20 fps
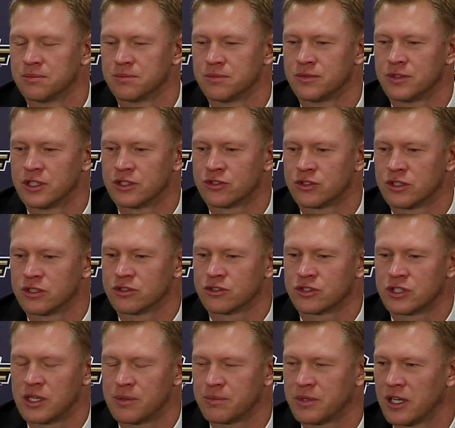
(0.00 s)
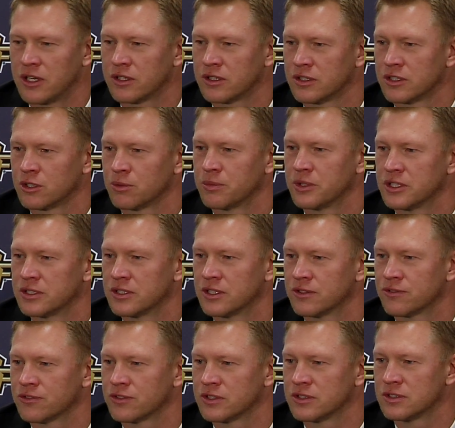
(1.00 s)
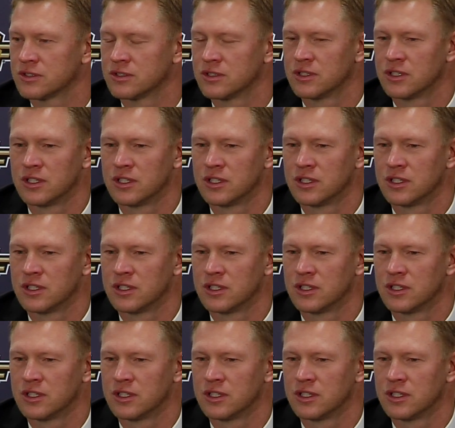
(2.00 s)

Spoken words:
This year shaped out a little bit different.